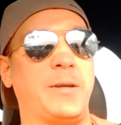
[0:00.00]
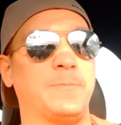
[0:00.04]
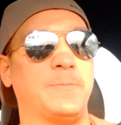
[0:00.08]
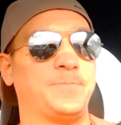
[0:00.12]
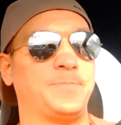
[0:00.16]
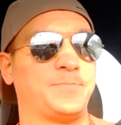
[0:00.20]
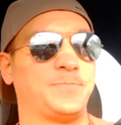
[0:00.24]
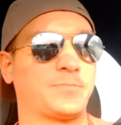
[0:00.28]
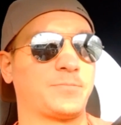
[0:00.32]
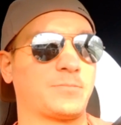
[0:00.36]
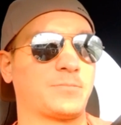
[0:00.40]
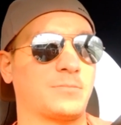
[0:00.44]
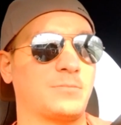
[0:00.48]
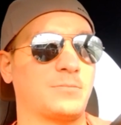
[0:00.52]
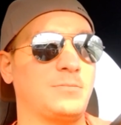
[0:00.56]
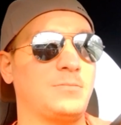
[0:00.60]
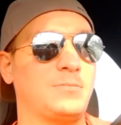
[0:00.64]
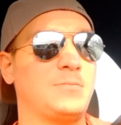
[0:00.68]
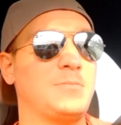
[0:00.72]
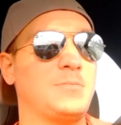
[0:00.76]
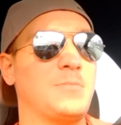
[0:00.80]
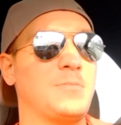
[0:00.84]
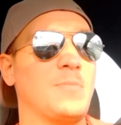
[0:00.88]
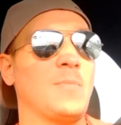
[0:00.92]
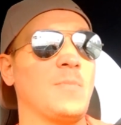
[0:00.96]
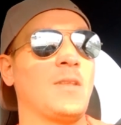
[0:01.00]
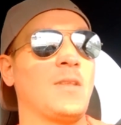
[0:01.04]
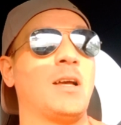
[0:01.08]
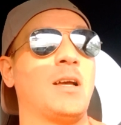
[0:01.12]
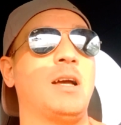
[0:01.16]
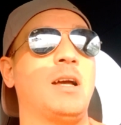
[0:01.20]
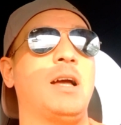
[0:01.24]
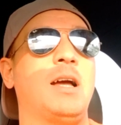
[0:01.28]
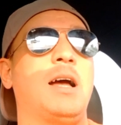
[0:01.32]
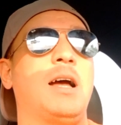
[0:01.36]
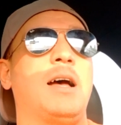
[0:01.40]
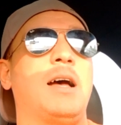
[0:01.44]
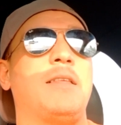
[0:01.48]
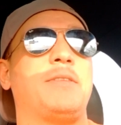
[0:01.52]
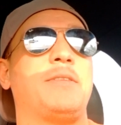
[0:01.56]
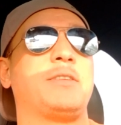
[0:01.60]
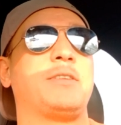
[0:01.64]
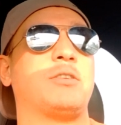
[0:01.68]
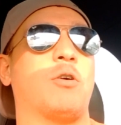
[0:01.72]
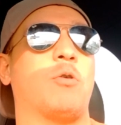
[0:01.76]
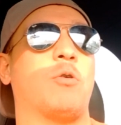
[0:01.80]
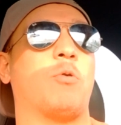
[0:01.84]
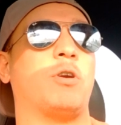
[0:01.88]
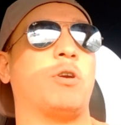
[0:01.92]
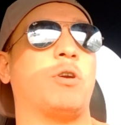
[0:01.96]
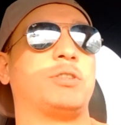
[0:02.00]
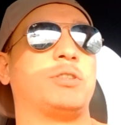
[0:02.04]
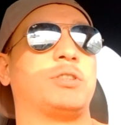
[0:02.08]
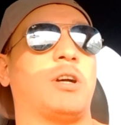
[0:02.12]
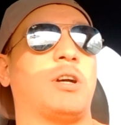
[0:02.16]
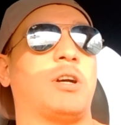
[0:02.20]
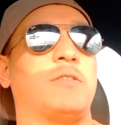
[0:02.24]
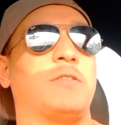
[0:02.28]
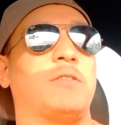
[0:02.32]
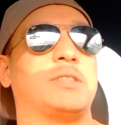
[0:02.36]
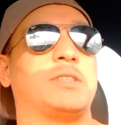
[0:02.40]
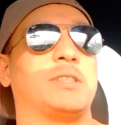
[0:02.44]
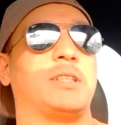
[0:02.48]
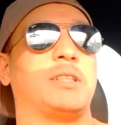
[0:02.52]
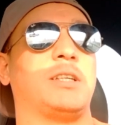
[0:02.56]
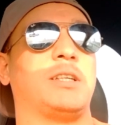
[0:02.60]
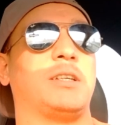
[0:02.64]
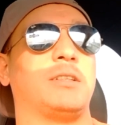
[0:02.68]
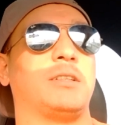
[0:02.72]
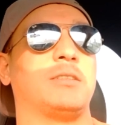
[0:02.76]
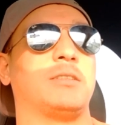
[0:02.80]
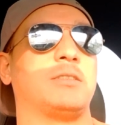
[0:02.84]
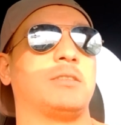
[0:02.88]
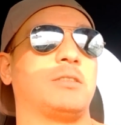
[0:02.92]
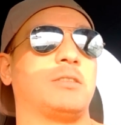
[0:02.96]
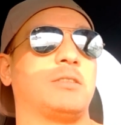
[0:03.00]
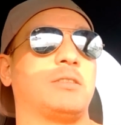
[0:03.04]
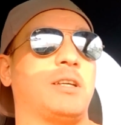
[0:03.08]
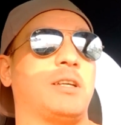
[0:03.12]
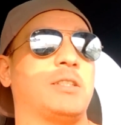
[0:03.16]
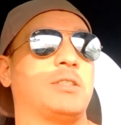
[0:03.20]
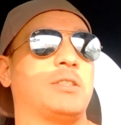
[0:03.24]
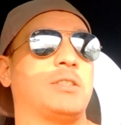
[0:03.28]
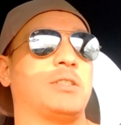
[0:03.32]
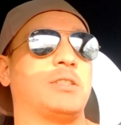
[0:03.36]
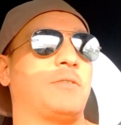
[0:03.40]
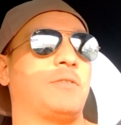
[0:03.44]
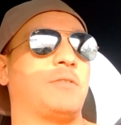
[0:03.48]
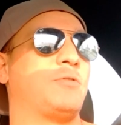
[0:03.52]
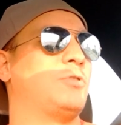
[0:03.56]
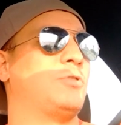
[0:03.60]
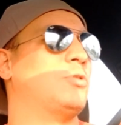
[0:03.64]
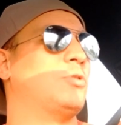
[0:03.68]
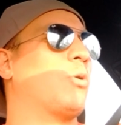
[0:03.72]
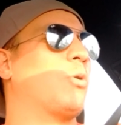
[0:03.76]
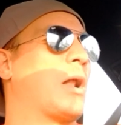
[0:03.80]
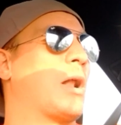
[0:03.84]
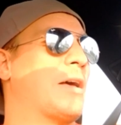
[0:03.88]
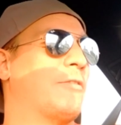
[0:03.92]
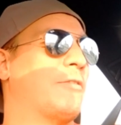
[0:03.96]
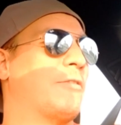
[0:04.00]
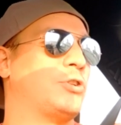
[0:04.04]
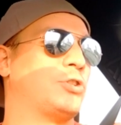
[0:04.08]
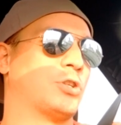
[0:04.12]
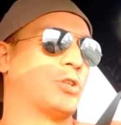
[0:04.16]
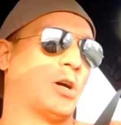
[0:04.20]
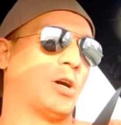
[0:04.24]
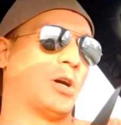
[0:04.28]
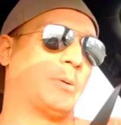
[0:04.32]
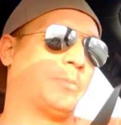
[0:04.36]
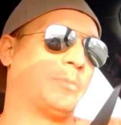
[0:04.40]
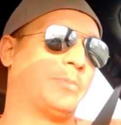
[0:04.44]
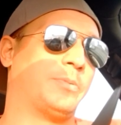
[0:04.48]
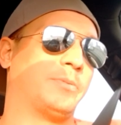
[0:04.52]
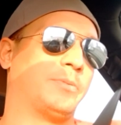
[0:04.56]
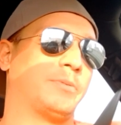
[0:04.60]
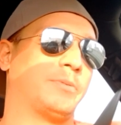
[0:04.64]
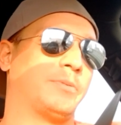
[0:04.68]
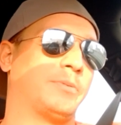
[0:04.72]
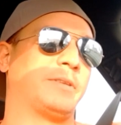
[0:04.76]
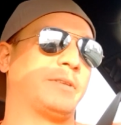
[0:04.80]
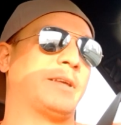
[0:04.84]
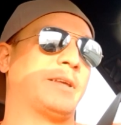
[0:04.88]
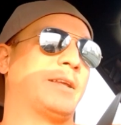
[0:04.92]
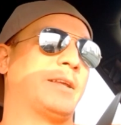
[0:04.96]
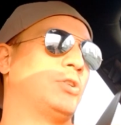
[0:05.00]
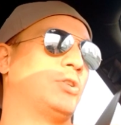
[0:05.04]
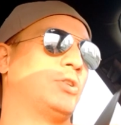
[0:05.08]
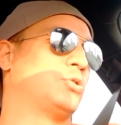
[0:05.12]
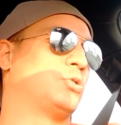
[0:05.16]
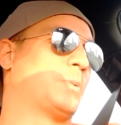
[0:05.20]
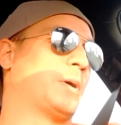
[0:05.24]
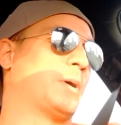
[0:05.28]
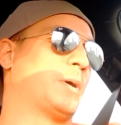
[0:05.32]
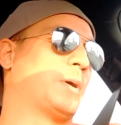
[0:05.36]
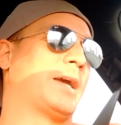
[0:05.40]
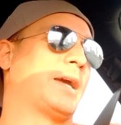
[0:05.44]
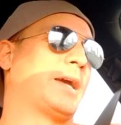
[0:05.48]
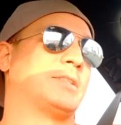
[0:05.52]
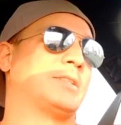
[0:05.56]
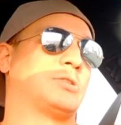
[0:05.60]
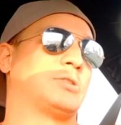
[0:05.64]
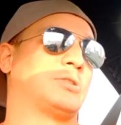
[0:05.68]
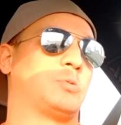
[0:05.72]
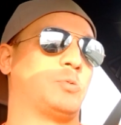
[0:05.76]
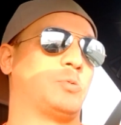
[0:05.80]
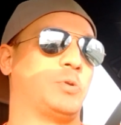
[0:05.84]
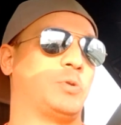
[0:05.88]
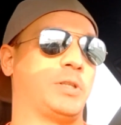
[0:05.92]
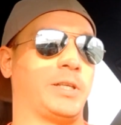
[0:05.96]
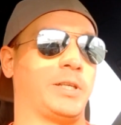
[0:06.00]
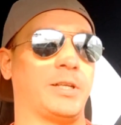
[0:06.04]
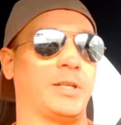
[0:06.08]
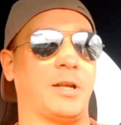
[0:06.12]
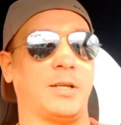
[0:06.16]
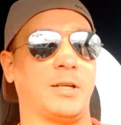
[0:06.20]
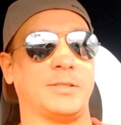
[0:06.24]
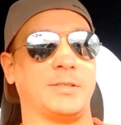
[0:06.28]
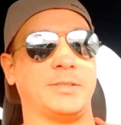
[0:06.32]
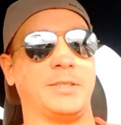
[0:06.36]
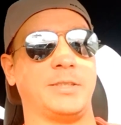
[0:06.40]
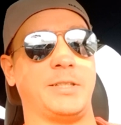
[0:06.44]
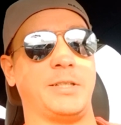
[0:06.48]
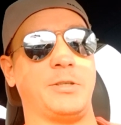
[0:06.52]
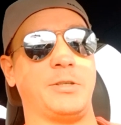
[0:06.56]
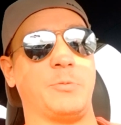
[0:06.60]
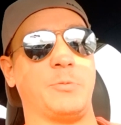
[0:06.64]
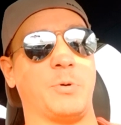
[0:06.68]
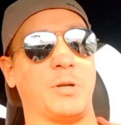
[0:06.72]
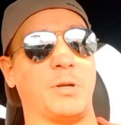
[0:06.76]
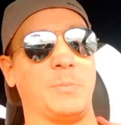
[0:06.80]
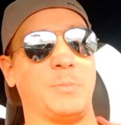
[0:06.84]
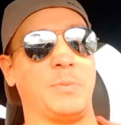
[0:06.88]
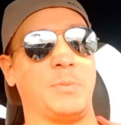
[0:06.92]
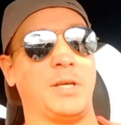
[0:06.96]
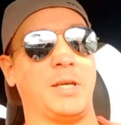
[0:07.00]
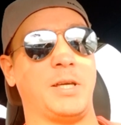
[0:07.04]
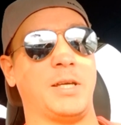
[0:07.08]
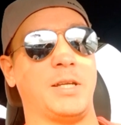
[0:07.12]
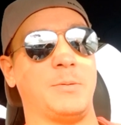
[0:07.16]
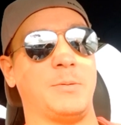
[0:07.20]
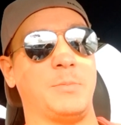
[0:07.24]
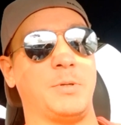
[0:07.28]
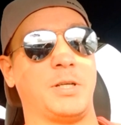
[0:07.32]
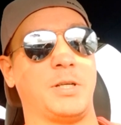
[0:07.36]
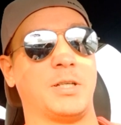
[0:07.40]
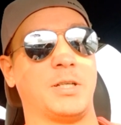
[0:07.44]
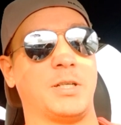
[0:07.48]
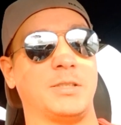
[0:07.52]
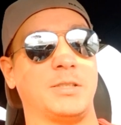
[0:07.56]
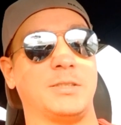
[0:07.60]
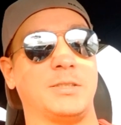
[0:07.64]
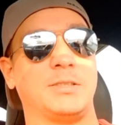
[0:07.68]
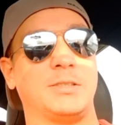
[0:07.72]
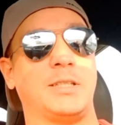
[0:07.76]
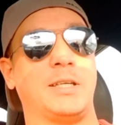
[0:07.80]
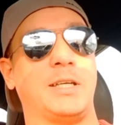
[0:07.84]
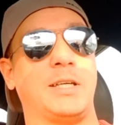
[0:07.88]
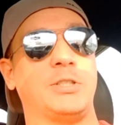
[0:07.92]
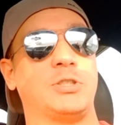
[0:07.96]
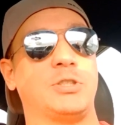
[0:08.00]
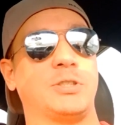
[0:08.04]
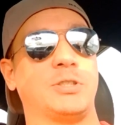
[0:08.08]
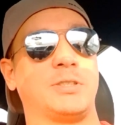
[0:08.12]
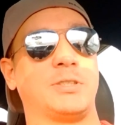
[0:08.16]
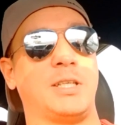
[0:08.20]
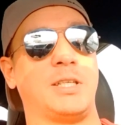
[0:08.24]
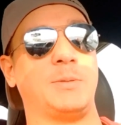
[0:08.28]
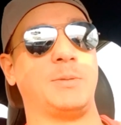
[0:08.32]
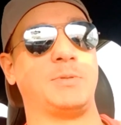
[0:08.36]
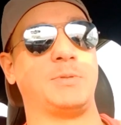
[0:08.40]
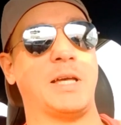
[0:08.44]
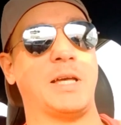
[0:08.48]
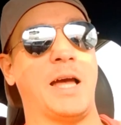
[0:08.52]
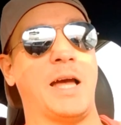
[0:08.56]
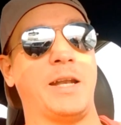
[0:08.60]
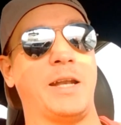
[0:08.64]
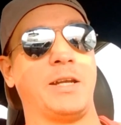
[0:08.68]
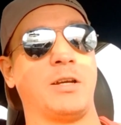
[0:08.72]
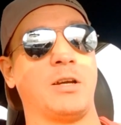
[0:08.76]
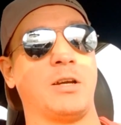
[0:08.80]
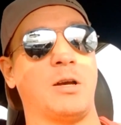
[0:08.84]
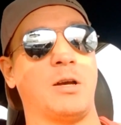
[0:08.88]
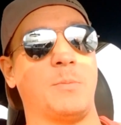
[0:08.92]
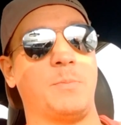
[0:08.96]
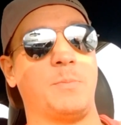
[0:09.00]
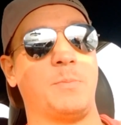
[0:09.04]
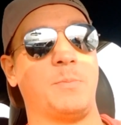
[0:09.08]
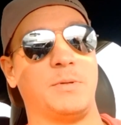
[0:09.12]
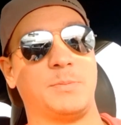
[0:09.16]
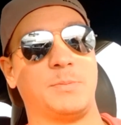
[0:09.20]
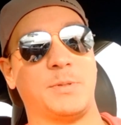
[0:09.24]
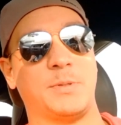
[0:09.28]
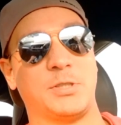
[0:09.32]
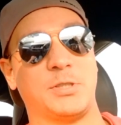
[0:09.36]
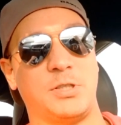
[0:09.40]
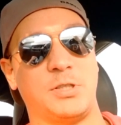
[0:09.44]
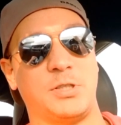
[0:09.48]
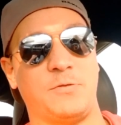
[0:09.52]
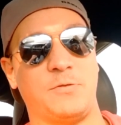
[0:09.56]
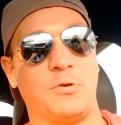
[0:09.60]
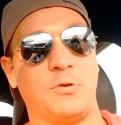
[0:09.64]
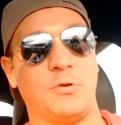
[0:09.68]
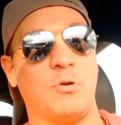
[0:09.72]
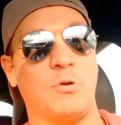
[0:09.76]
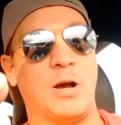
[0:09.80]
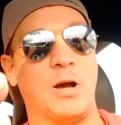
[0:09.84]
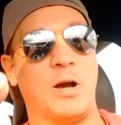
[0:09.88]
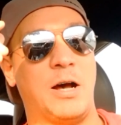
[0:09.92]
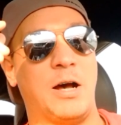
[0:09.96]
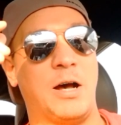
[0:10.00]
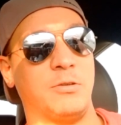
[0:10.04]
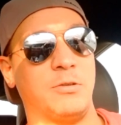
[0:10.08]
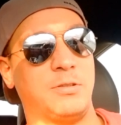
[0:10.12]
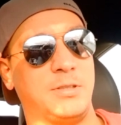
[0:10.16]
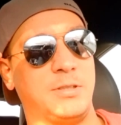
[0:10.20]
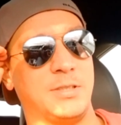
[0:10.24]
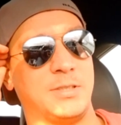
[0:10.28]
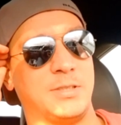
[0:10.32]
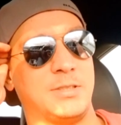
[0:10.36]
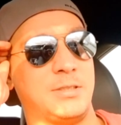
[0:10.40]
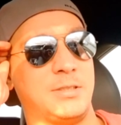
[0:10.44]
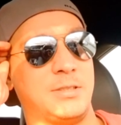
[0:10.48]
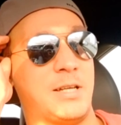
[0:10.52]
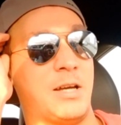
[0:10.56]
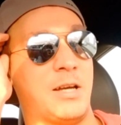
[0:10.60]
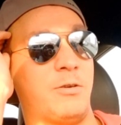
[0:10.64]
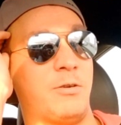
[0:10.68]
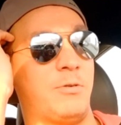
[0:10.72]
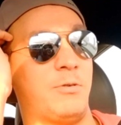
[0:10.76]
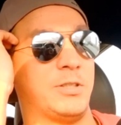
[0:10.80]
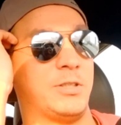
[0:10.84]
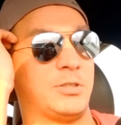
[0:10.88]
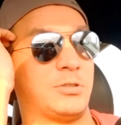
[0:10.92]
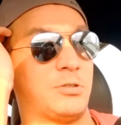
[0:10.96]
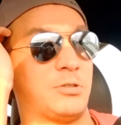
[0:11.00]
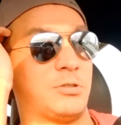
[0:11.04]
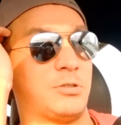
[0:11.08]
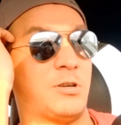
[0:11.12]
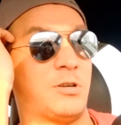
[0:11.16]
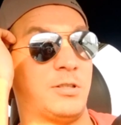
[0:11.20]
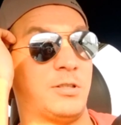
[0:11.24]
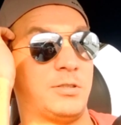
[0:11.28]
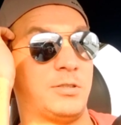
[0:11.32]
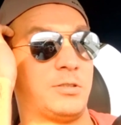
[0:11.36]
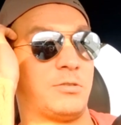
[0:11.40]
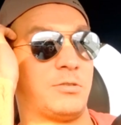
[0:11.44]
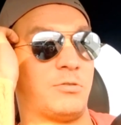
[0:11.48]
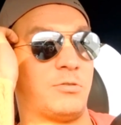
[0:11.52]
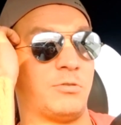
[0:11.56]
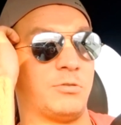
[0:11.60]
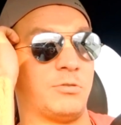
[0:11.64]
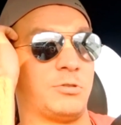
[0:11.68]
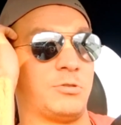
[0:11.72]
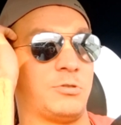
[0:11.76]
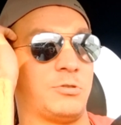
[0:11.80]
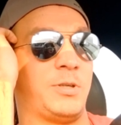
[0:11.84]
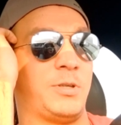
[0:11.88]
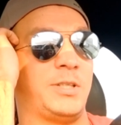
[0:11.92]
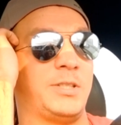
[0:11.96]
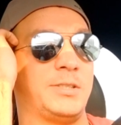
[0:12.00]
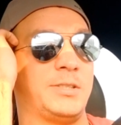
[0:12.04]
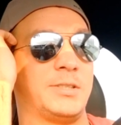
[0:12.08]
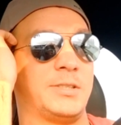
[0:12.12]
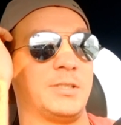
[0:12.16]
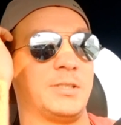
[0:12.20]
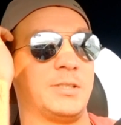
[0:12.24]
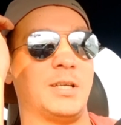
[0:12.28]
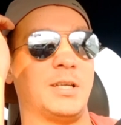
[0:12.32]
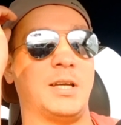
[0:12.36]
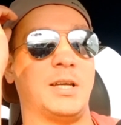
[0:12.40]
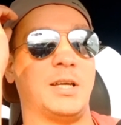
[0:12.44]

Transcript: I think the worst, obviously, is if you don't have a job, then Dubai is really not a city you want to be in because it just keeps adding up, especially if you go out, this and that, restaurants, groceries.